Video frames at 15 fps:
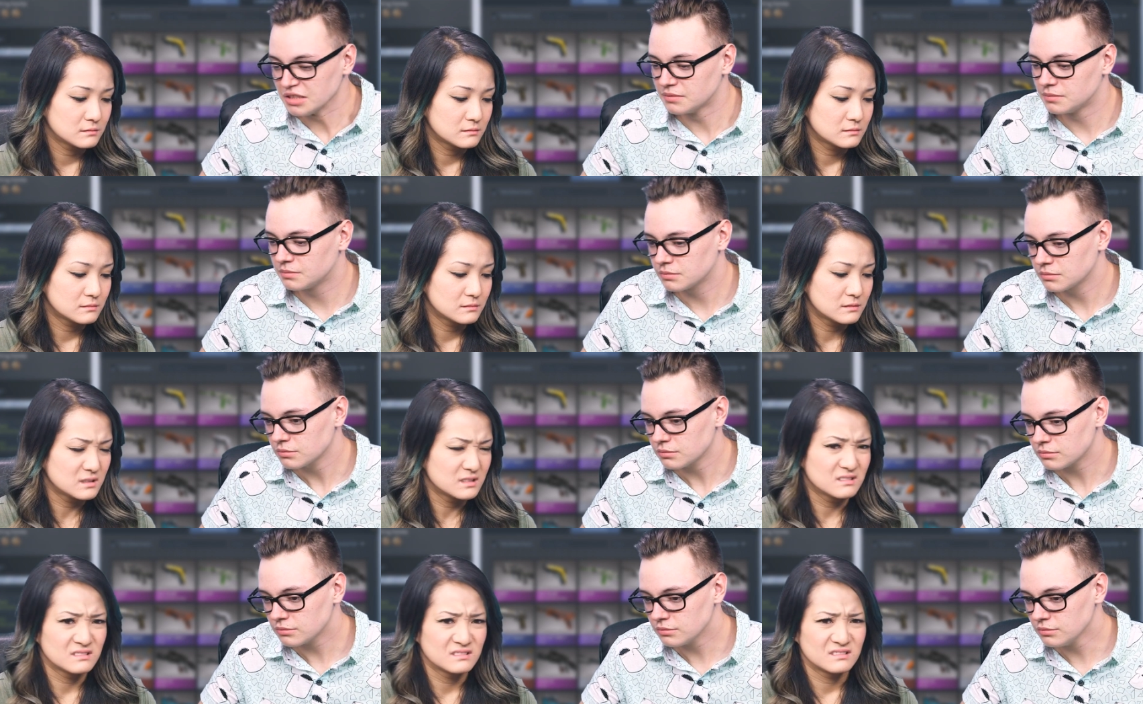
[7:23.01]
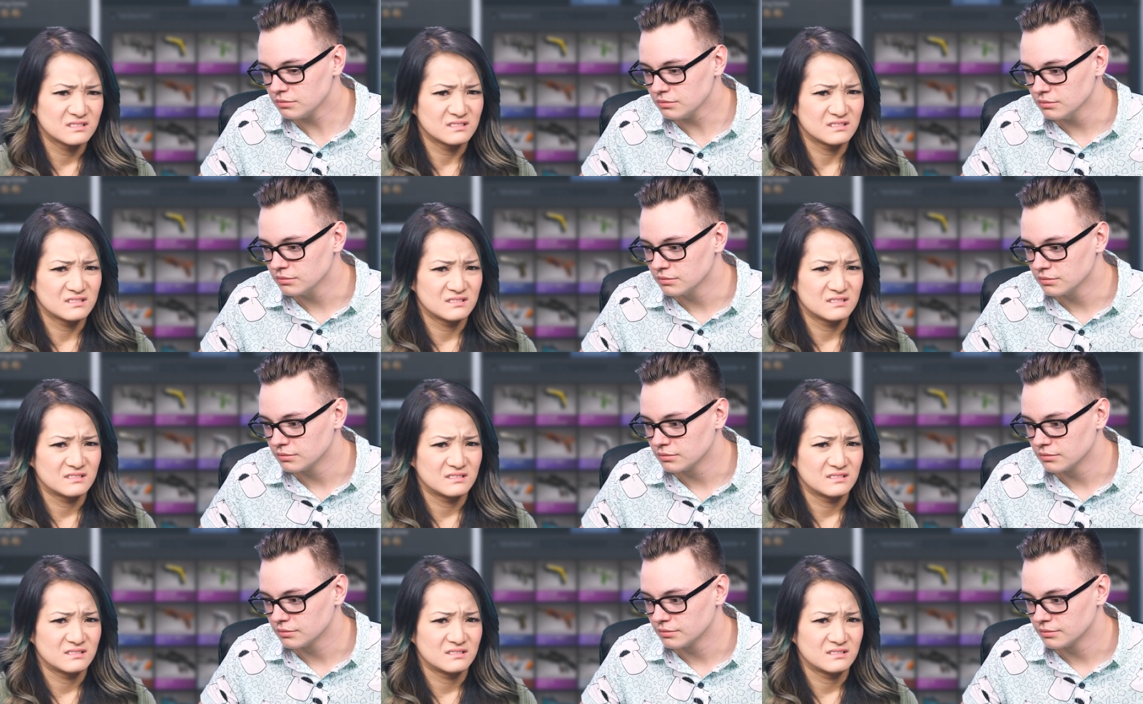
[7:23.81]

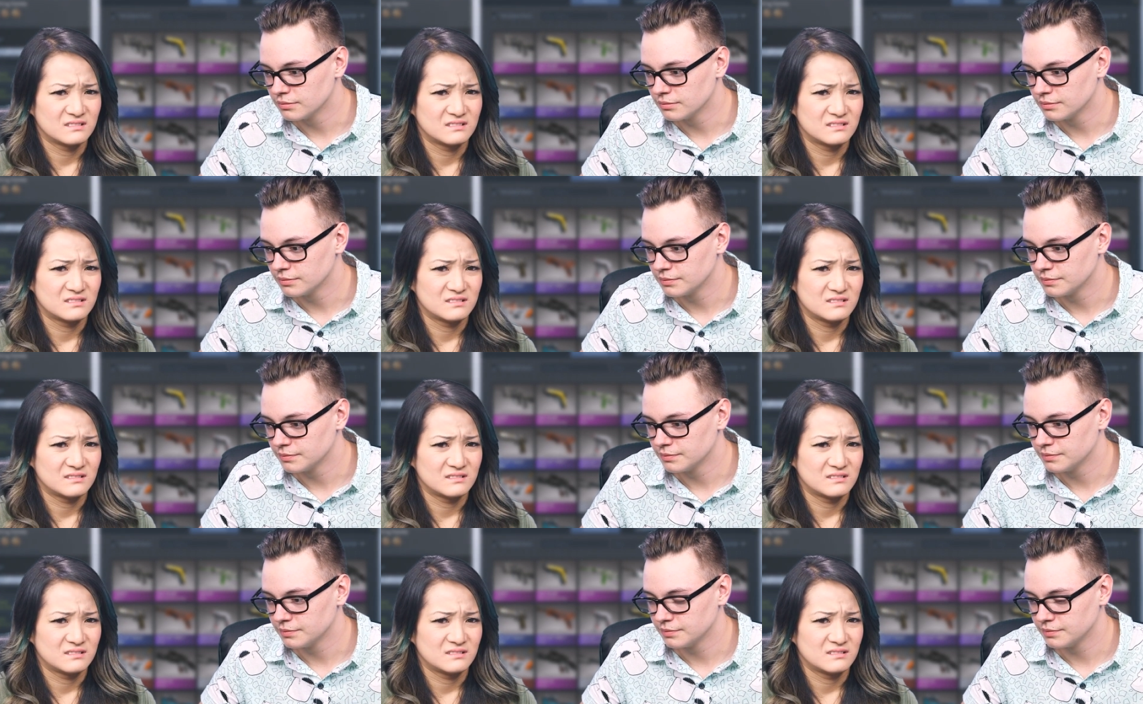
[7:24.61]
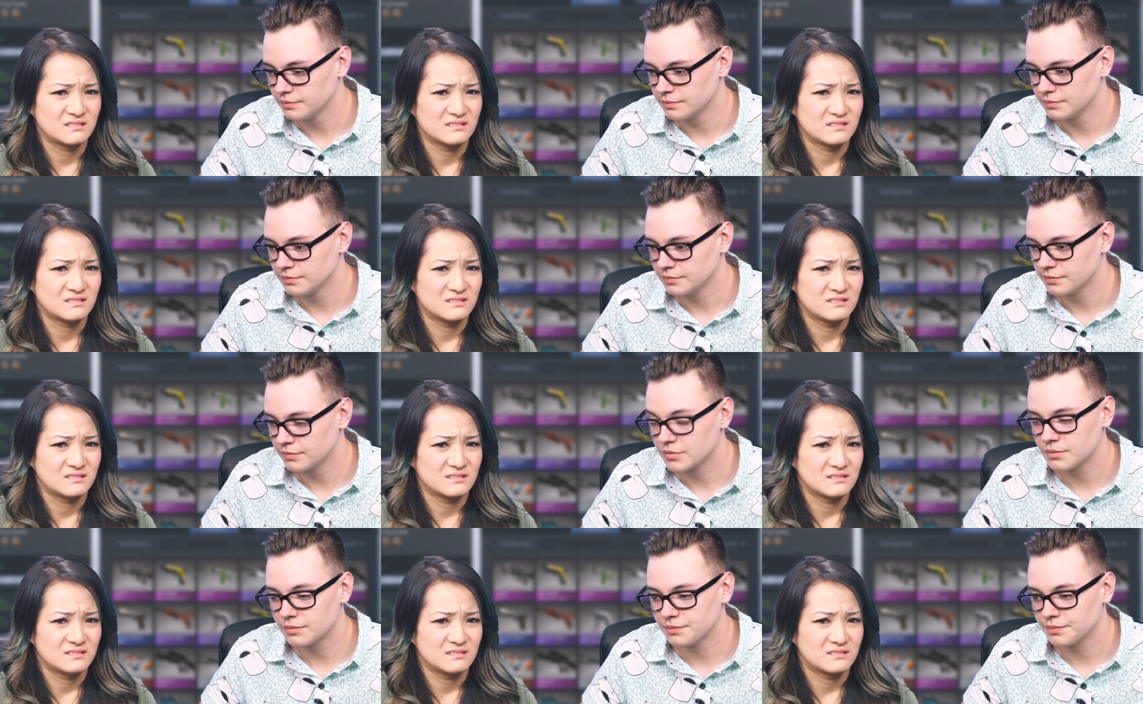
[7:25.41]

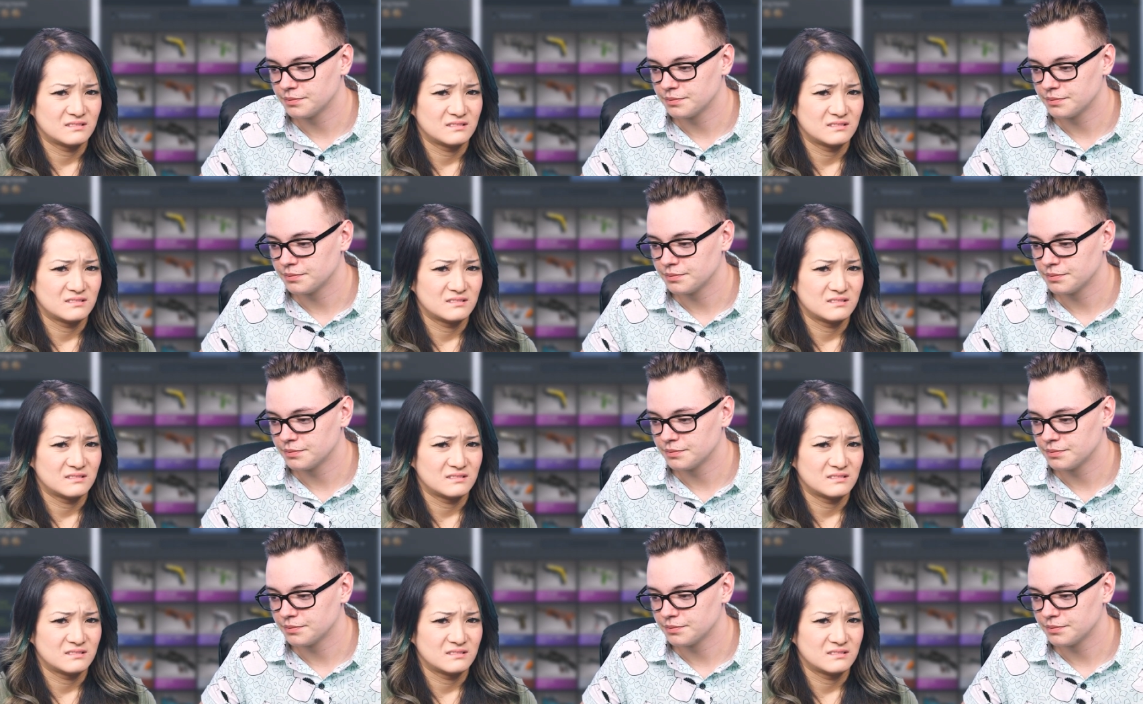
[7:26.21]
Nobody speaks.